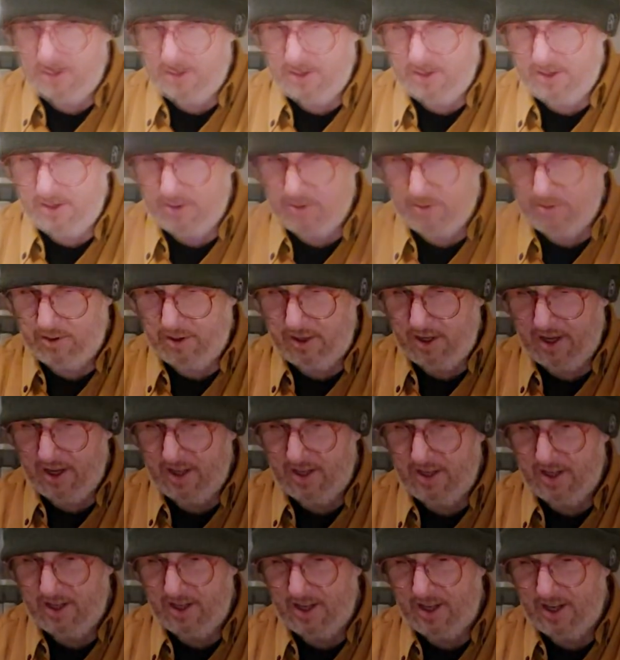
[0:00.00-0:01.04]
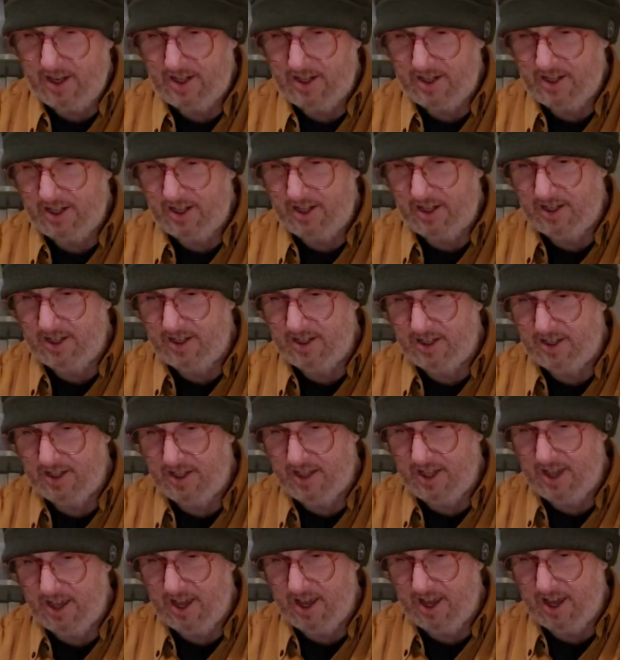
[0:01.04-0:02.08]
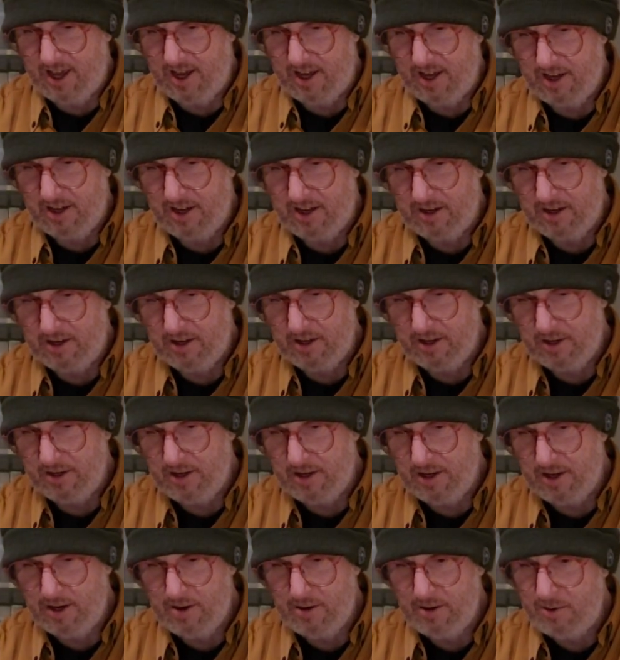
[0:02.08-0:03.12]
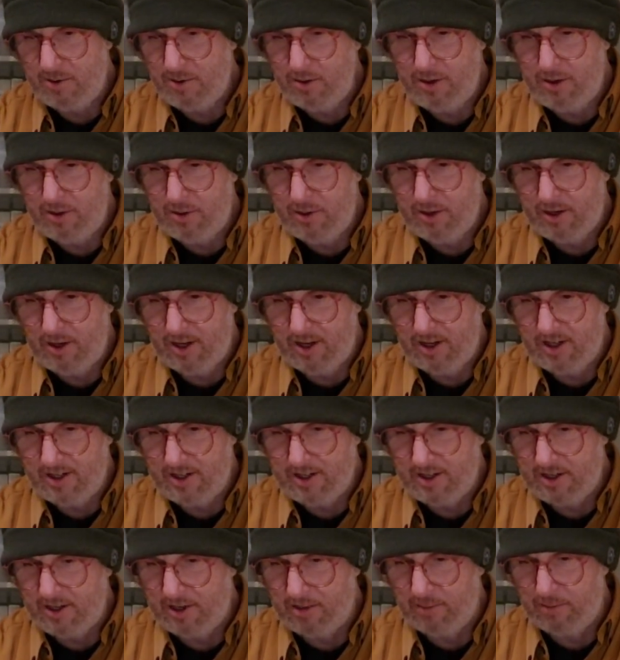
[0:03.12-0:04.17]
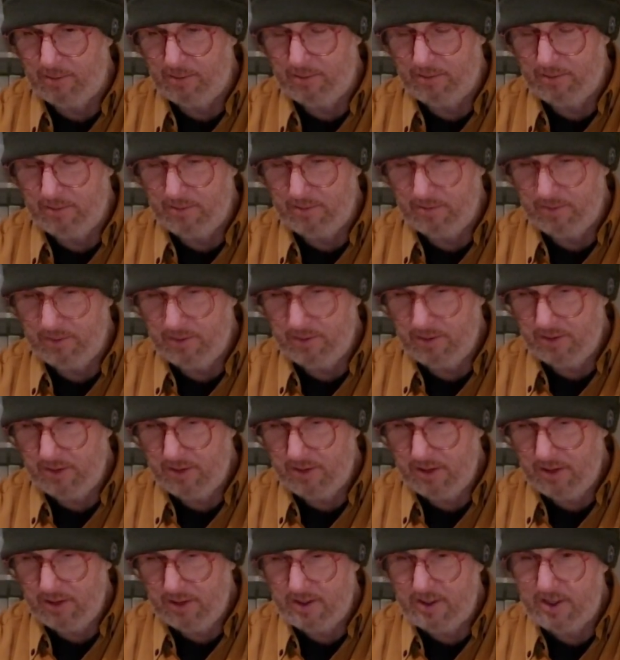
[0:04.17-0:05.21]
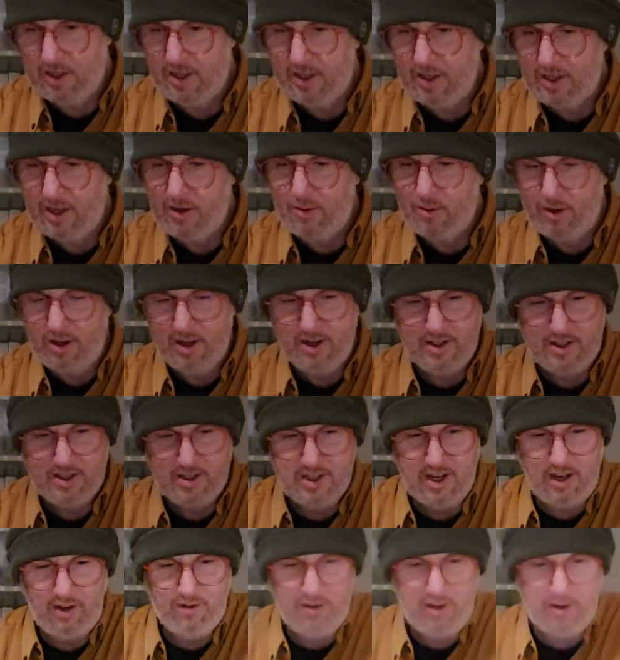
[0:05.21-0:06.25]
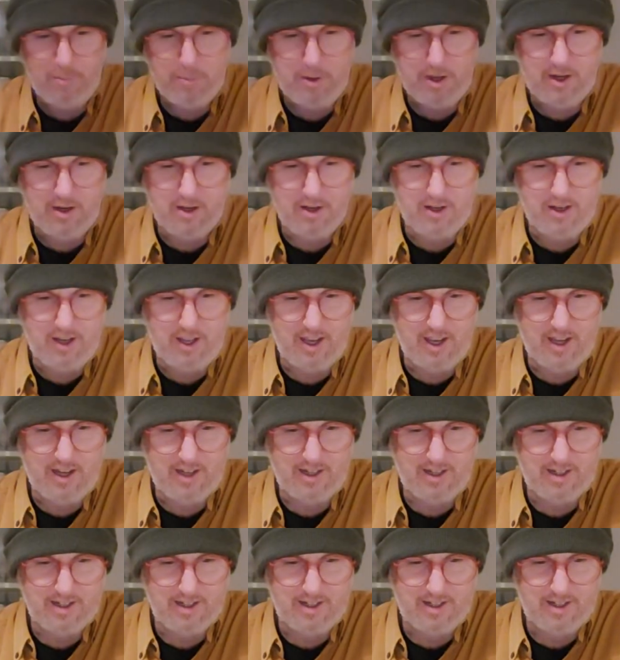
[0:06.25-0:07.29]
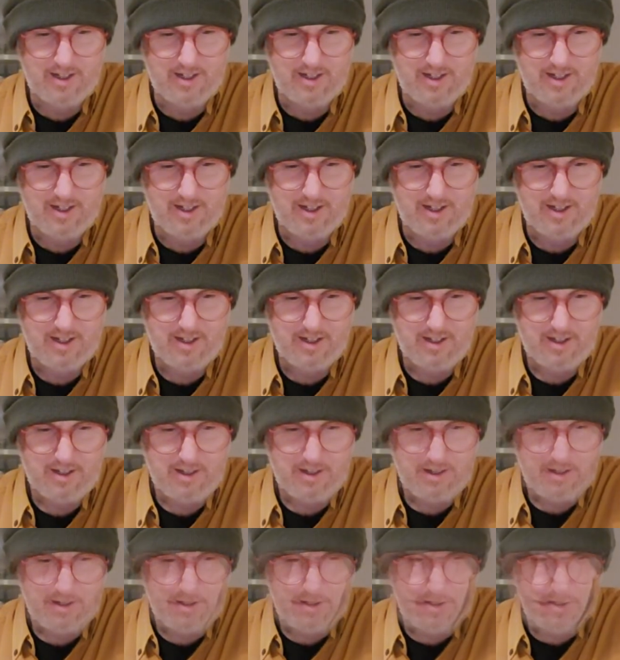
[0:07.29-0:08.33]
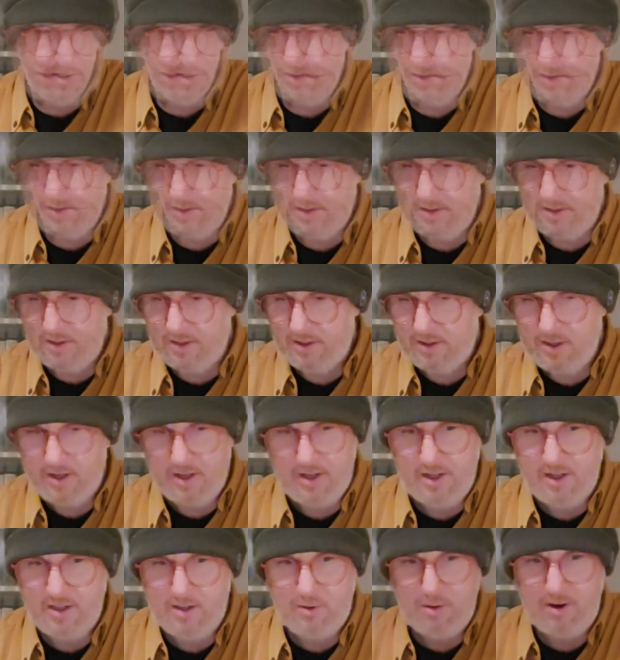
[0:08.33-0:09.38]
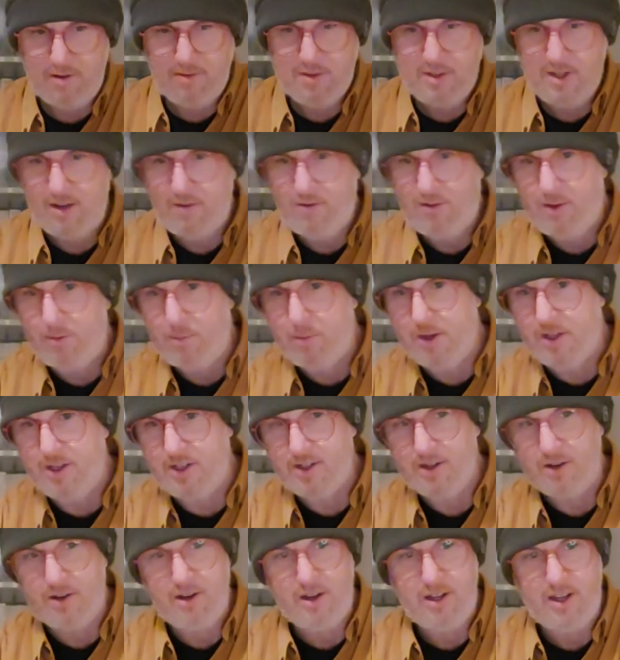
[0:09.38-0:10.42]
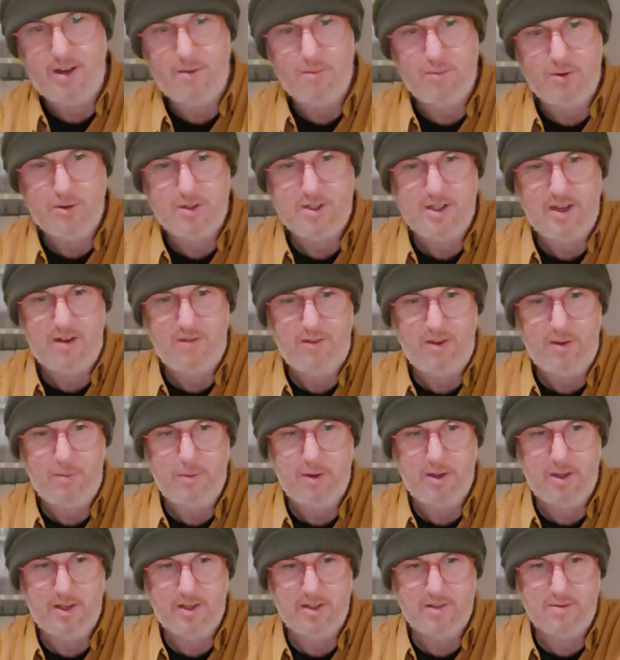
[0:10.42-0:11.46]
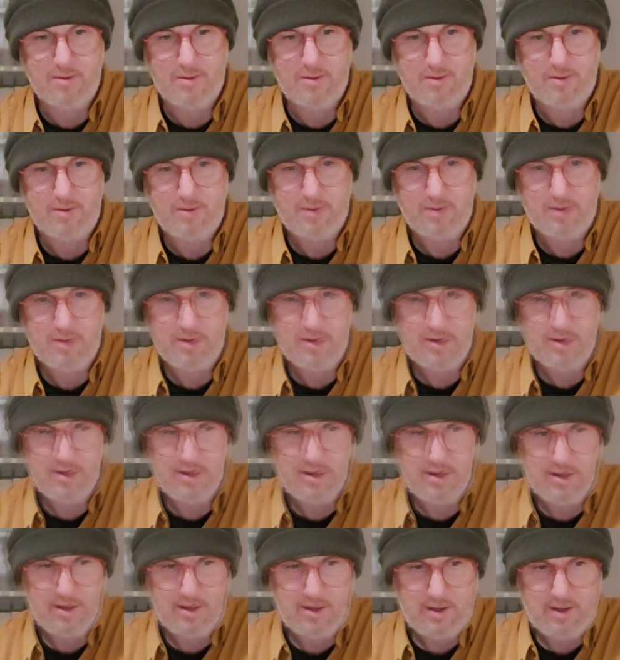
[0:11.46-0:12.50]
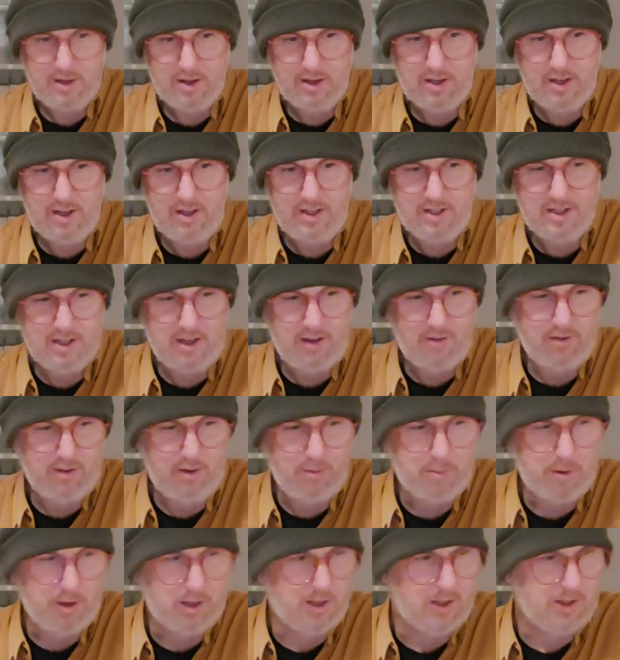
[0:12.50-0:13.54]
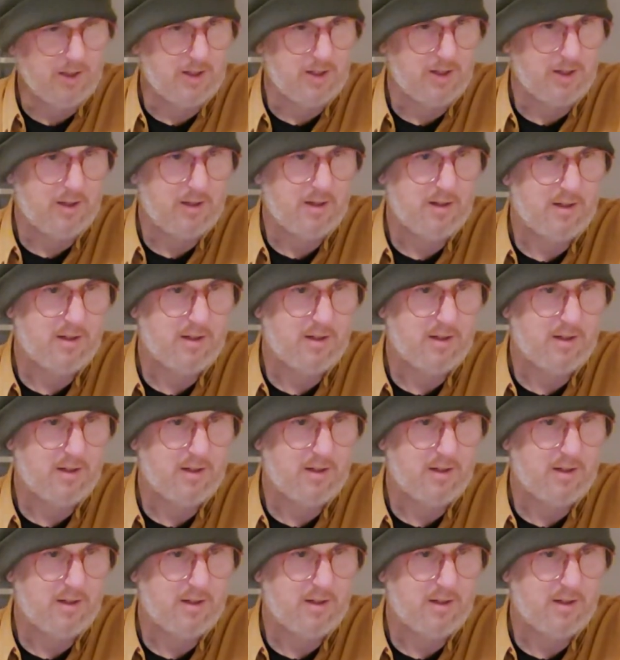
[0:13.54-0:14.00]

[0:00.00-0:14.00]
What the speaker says: Well, the end of the elastic is there. How did we do it last time? Because I think we had a safety pin on the end, and I don't have safety pins. I've got to get more safety pins. I need safety pins.